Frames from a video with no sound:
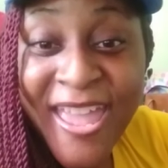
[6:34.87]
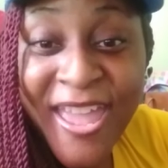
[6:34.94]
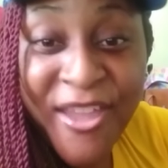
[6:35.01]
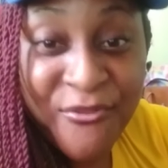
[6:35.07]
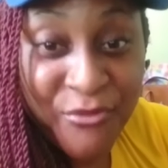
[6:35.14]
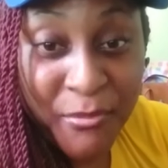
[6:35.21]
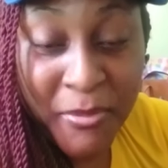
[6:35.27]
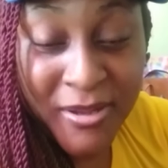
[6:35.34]

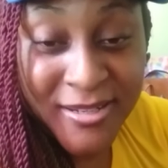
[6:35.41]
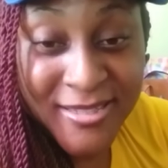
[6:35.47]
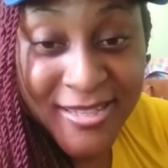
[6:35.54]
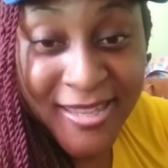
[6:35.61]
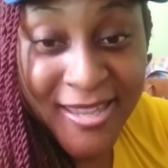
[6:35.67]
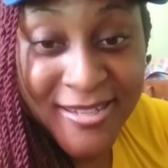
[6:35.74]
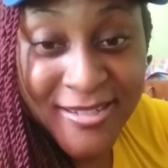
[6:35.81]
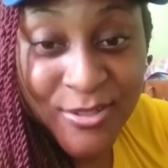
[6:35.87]
everybody
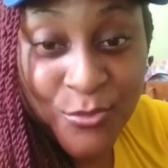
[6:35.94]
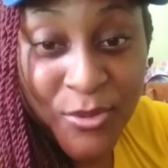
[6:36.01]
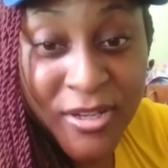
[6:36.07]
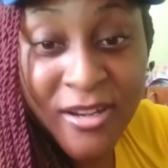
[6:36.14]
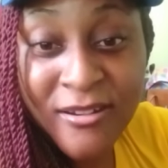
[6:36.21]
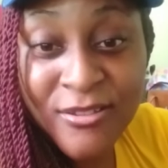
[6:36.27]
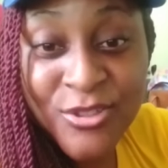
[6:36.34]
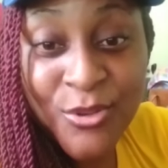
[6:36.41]
to get it,
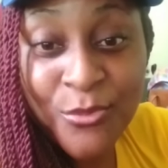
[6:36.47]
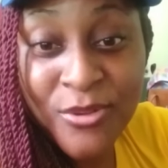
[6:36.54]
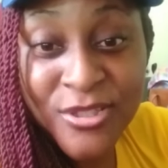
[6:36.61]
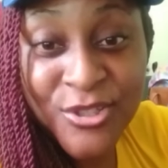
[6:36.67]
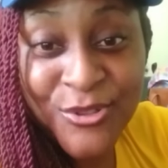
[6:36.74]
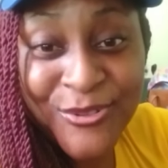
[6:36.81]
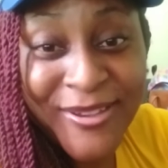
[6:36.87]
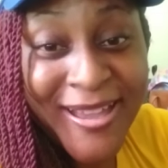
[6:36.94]
whether or not you
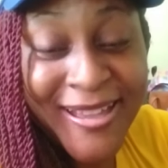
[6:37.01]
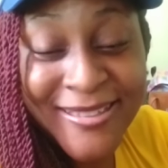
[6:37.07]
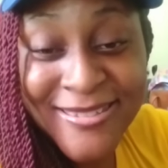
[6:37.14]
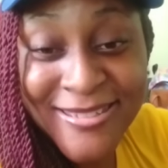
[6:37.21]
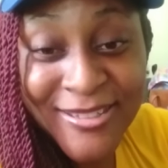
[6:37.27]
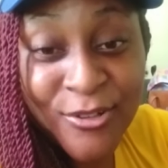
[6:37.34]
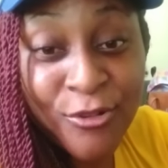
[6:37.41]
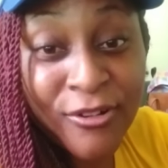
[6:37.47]
want to do
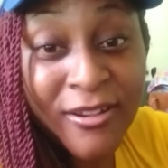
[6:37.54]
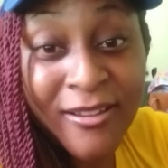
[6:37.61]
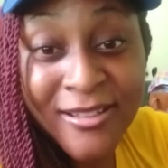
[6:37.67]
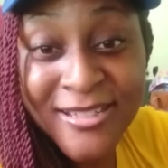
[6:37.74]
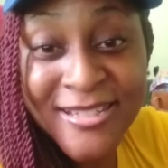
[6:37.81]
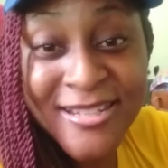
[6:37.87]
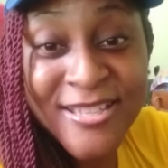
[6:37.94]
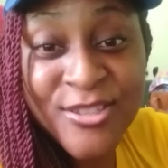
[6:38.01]
acting or
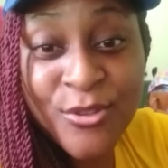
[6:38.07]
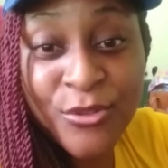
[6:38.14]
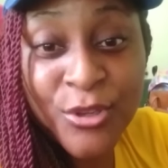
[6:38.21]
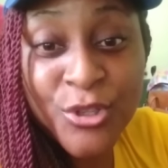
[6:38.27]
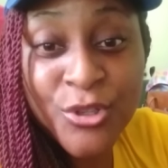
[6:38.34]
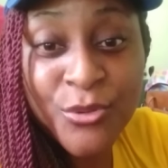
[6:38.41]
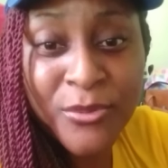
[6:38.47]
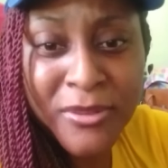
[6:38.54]
not. It has
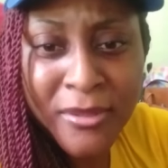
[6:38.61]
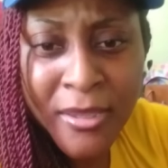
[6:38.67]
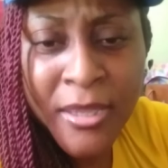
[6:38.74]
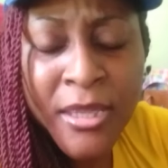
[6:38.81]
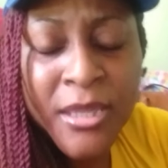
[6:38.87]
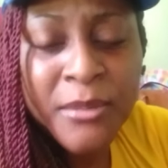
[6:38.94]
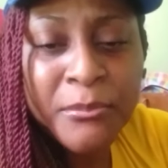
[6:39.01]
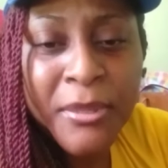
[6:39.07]
nothing to do with
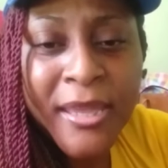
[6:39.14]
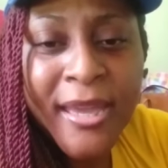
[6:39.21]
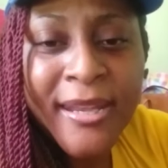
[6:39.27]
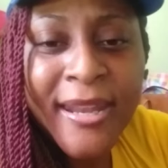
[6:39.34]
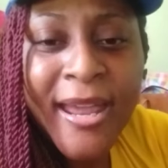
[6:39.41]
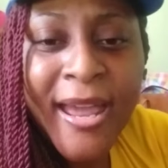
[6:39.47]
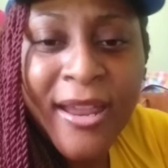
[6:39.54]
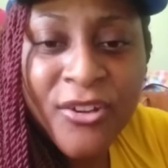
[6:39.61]
being
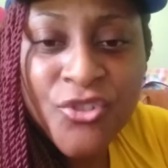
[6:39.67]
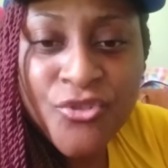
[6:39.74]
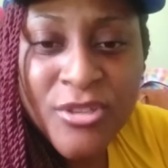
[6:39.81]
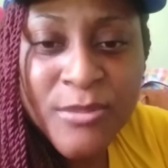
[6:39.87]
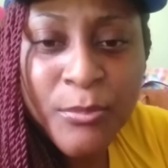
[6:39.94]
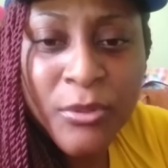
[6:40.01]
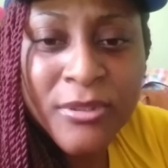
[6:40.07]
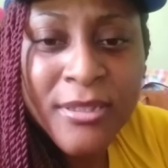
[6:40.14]
an
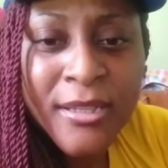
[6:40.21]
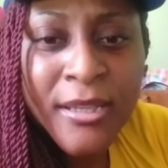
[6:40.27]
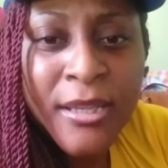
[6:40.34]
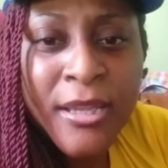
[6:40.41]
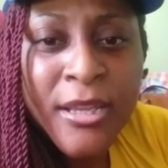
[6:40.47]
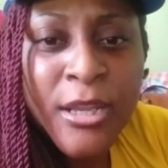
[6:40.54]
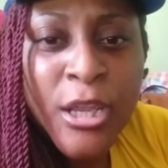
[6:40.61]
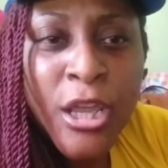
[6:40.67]
actress, but
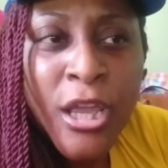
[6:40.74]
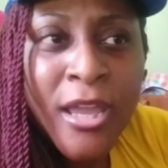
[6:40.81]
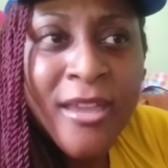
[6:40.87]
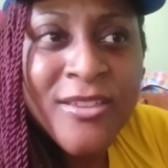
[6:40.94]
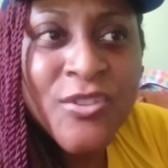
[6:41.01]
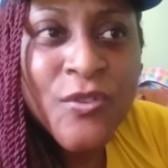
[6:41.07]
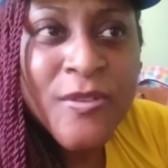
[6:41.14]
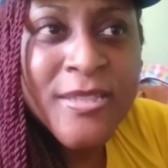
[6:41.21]

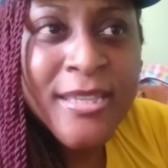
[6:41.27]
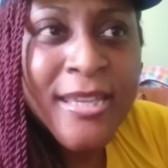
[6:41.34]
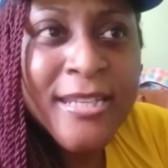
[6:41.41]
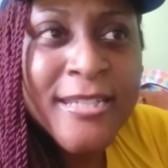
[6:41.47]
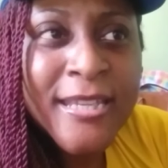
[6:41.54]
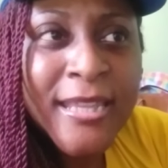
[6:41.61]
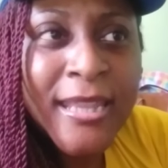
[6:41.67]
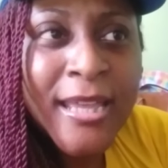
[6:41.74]
it's just
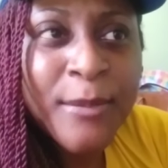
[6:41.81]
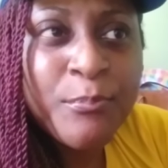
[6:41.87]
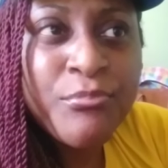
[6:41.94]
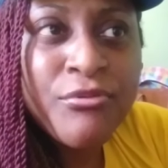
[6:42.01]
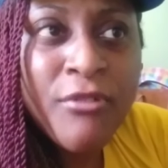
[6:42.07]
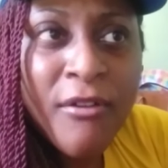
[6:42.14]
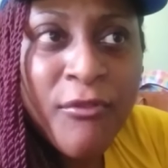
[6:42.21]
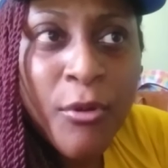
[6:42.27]
getting that
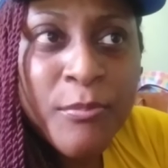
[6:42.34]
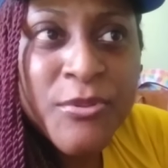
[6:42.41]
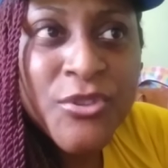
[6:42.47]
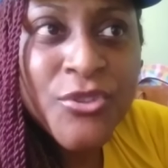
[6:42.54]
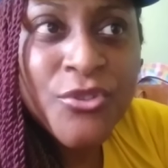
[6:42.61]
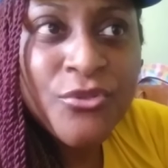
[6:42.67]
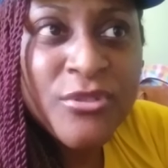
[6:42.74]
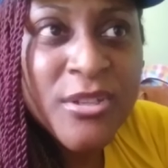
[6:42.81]

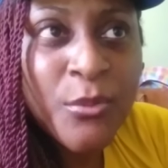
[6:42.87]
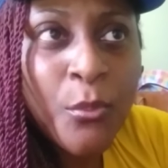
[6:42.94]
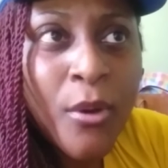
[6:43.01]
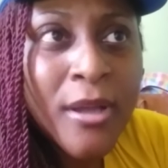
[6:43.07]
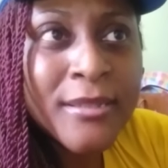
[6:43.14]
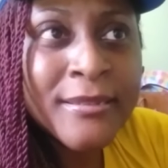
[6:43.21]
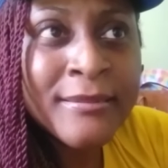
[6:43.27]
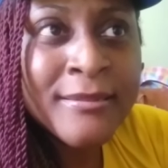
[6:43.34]
Proverbs
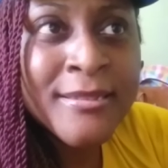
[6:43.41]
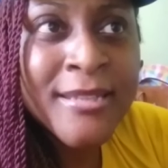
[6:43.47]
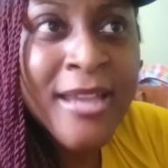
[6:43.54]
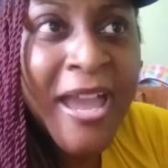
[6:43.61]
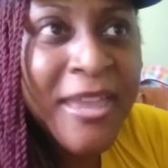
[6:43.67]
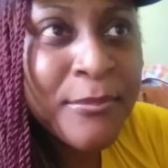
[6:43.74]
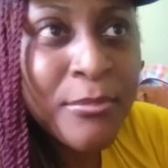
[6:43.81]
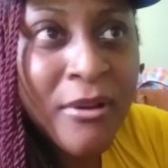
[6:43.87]
31
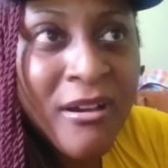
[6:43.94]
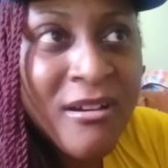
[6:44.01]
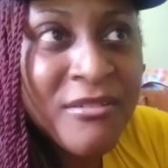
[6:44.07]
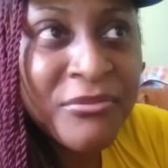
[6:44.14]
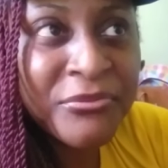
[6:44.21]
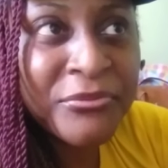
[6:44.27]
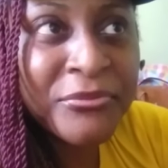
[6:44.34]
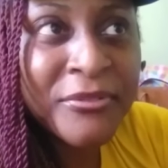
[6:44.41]
type
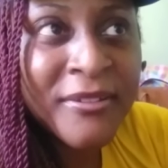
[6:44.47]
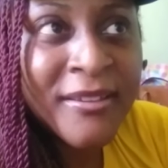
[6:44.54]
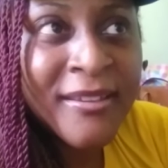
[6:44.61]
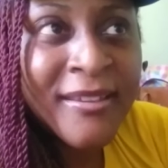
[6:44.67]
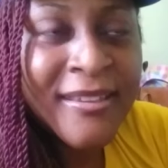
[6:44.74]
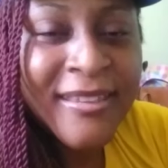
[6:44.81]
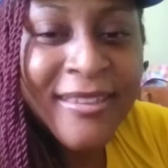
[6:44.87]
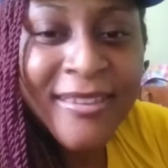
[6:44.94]
of
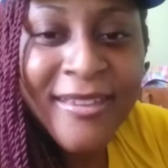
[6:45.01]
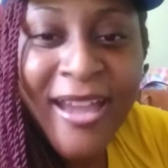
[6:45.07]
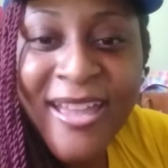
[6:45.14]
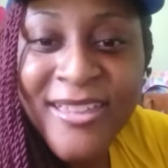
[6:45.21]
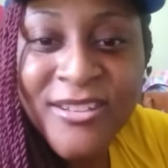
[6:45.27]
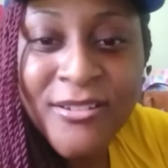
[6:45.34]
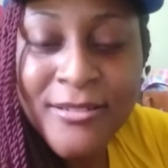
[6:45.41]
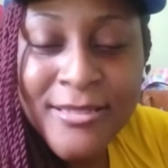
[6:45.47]

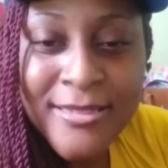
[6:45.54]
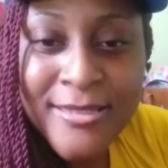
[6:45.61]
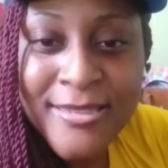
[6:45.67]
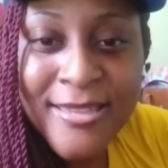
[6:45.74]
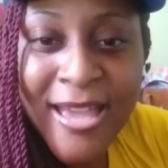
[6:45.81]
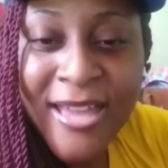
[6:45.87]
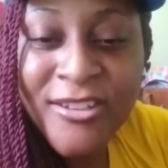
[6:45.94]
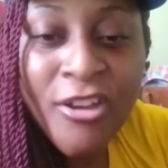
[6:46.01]

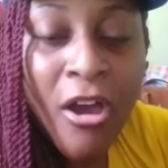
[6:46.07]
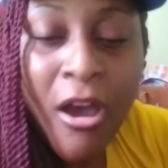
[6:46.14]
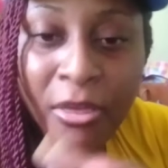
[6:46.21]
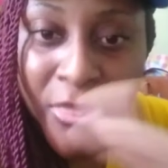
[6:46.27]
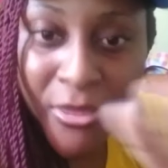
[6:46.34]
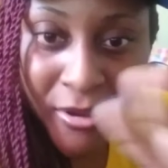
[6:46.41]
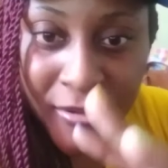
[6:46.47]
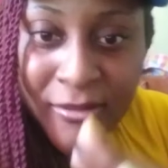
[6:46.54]
guidance and
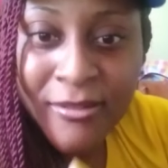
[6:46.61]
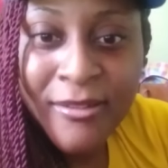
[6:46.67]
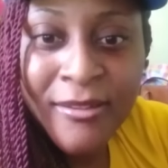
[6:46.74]
other